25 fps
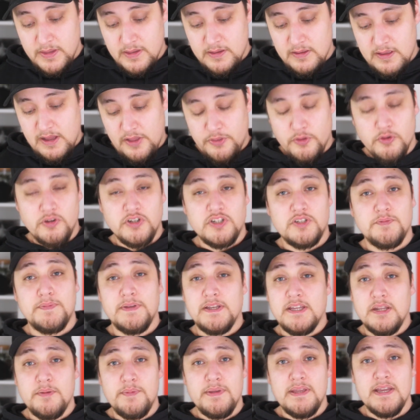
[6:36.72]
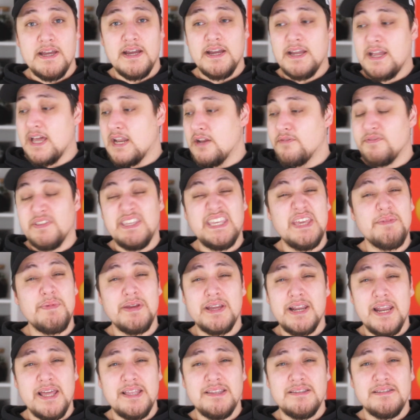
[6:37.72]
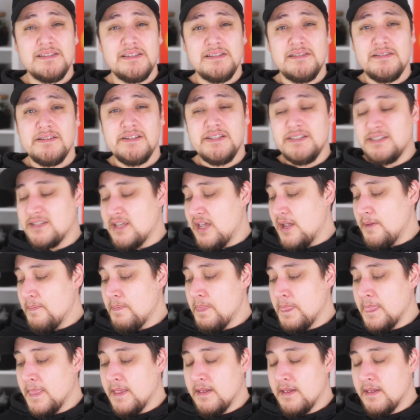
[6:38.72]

I thought it would just be gonna be a kind of gimmick lens, as you could say.